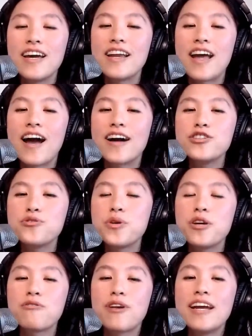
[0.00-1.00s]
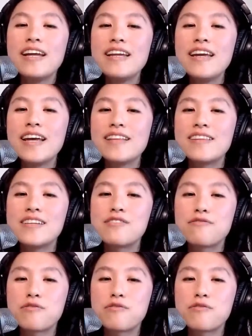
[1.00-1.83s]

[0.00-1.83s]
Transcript: And as we radiate this